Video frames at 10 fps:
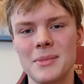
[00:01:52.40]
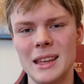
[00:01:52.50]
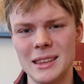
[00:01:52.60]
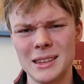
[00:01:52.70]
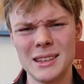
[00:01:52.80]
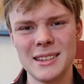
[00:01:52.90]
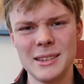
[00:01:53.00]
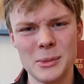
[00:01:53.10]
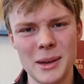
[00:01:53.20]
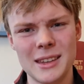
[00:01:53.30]
Then
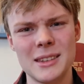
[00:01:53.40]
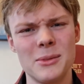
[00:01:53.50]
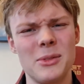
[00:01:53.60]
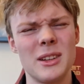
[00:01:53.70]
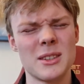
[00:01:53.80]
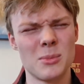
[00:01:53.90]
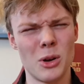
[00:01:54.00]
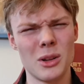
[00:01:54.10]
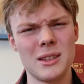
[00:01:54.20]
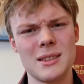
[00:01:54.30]
you make him feel
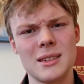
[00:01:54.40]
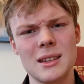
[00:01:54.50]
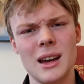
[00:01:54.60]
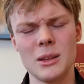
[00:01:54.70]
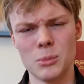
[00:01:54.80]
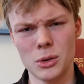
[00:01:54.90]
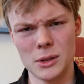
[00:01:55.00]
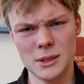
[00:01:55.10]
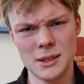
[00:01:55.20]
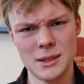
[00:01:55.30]
small and
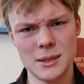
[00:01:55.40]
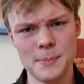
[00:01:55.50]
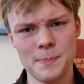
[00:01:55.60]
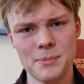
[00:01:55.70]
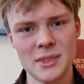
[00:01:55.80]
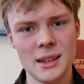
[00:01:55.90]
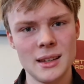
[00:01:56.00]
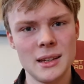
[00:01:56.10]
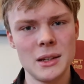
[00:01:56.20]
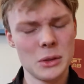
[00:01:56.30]
unimportant.
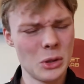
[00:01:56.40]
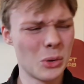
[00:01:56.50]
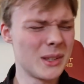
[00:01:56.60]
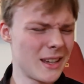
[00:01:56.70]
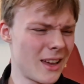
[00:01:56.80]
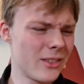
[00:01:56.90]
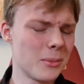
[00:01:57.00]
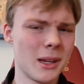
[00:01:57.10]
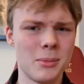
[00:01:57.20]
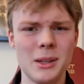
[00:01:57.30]
Don't ever
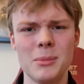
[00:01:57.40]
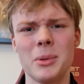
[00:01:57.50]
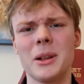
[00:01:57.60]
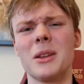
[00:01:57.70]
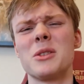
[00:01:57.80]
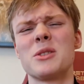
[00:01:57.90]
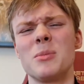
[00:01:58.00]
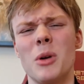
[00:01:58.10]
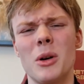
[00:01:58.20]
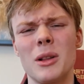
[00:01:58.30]
make people
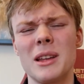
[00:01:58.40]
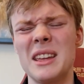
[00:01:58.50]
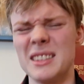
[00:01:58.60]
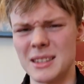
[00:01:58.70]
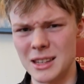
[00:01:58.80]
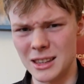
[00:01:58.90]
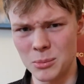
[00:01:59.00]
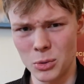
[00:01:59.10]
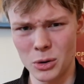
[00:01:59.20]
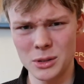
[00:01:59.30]
small and
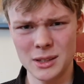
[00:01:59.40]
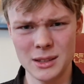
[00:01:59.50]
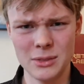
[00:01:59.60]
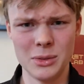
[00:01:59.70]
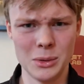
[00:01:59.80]
unimportant if